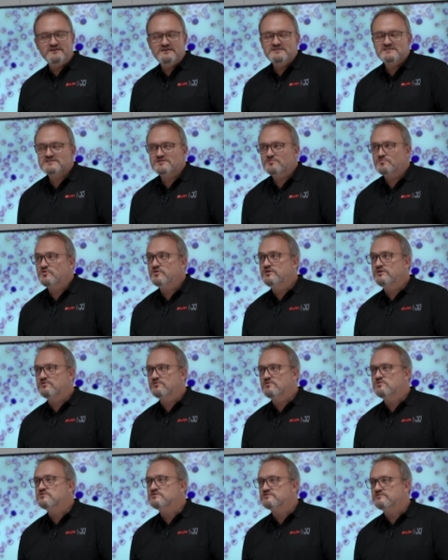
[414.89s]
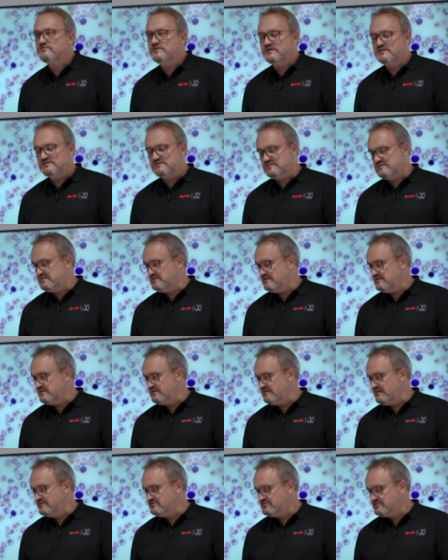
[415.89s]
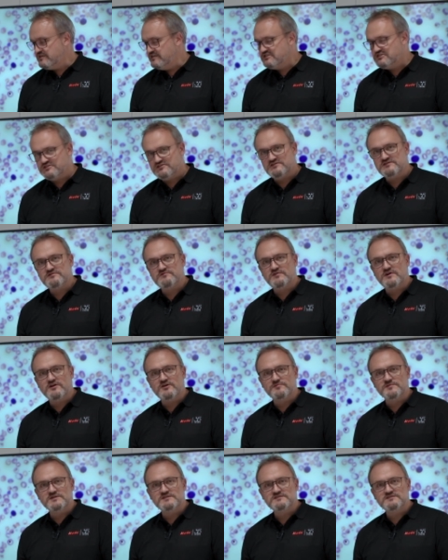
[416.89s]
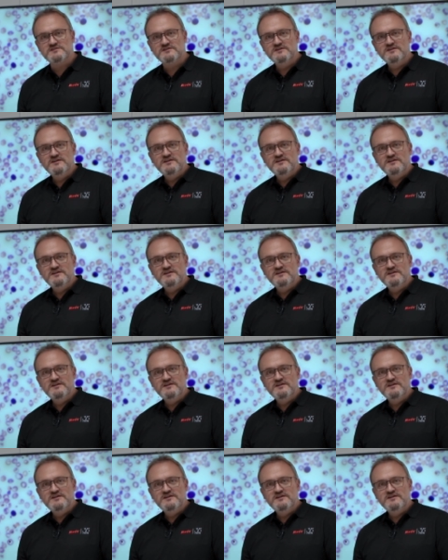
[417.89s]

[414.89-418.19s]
it's a bring your own device uh, educational environment,